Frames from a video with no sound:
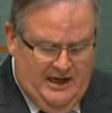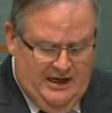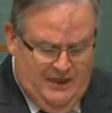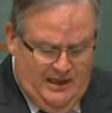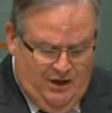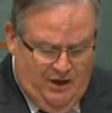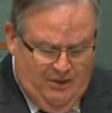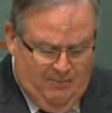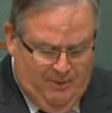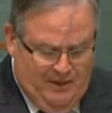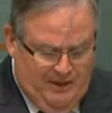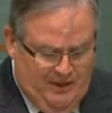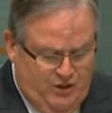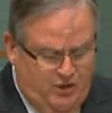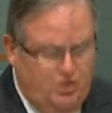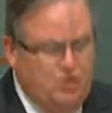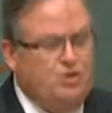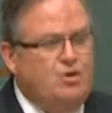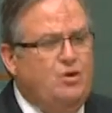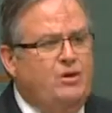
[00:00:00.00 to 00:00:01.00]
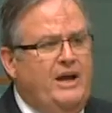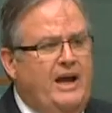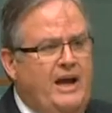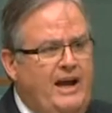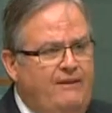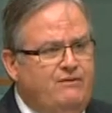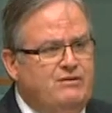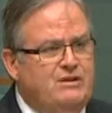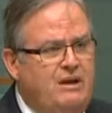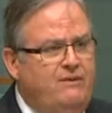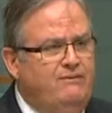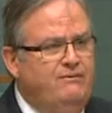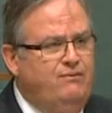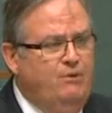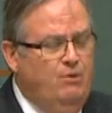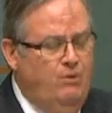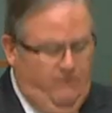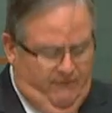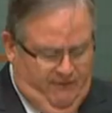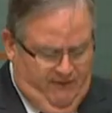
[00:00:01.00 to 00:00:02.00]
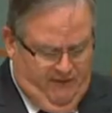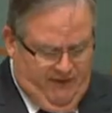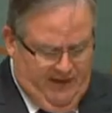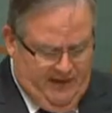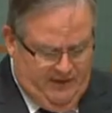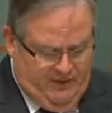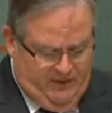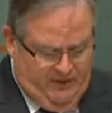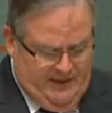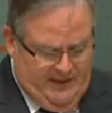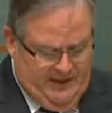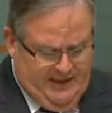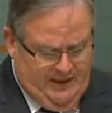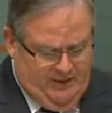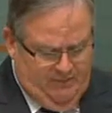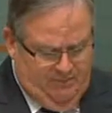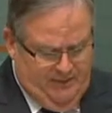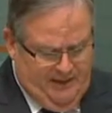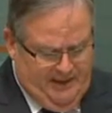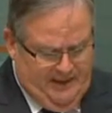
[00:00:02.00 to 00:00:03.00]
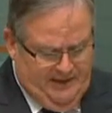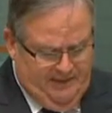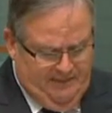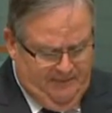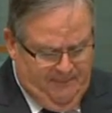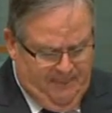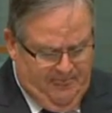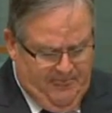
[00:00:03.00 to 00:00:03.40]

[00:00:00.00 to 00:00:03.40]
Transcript: and their opinions should have some form of effect on the ALP.